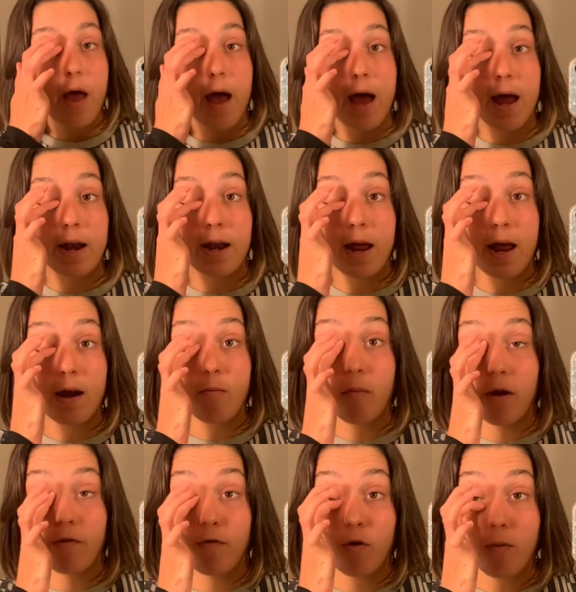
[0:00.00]
And then
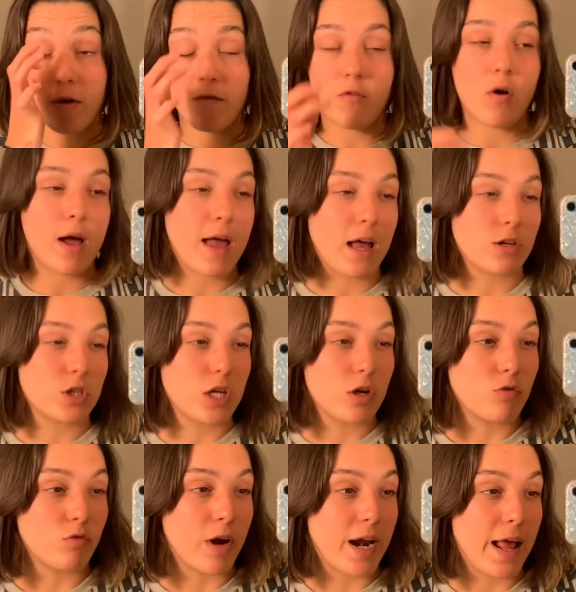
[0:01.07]
my 4x4, I actually
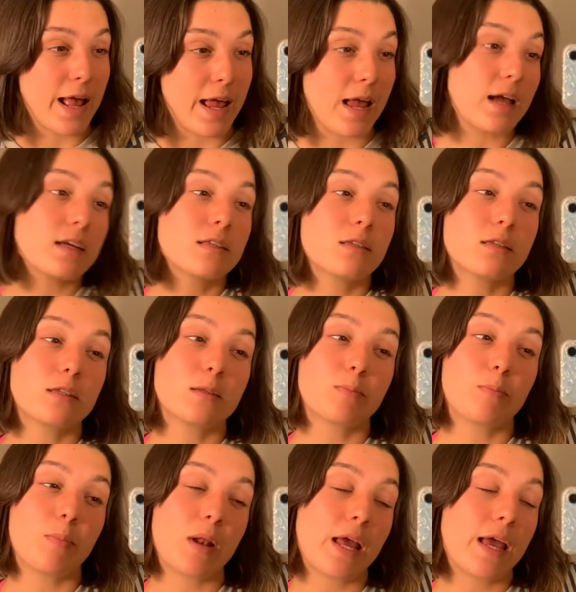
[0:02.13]
ran a
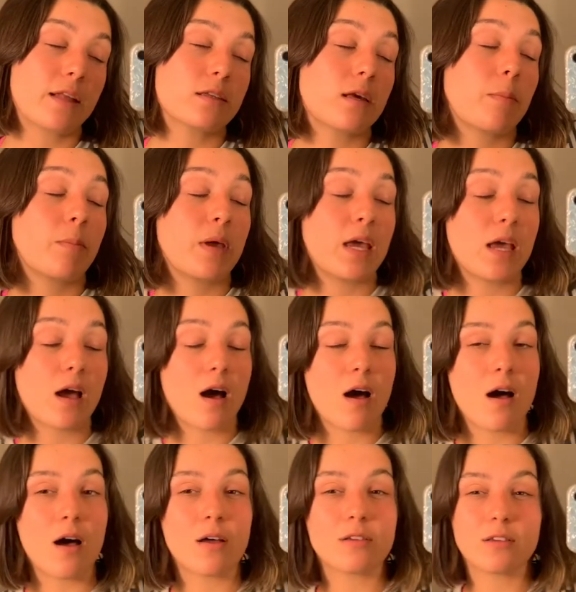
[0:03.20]
split
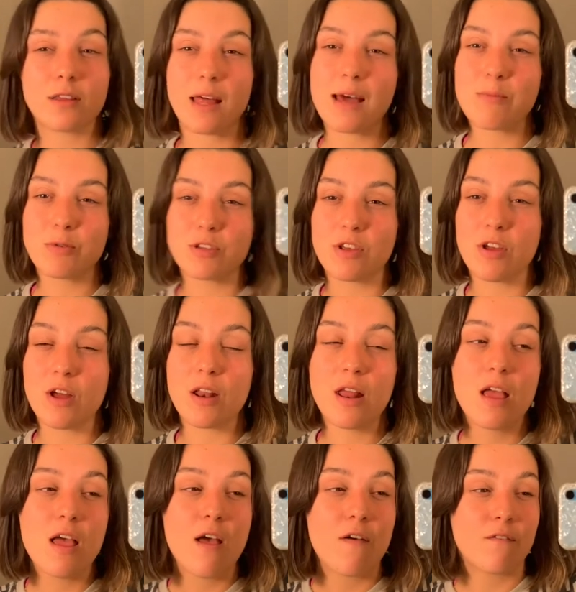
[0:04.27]
PR. So that was good.
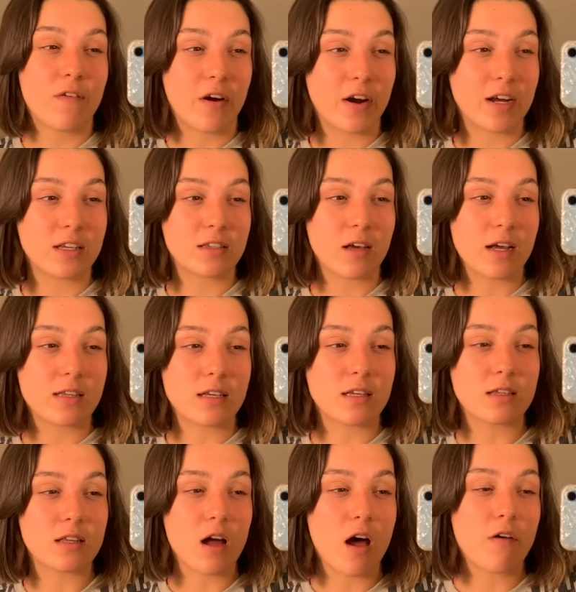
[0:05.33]
Very exciting
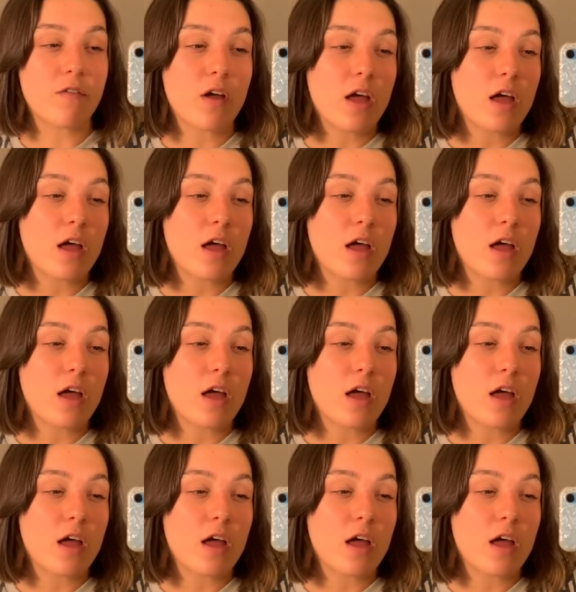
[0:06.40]
stuff.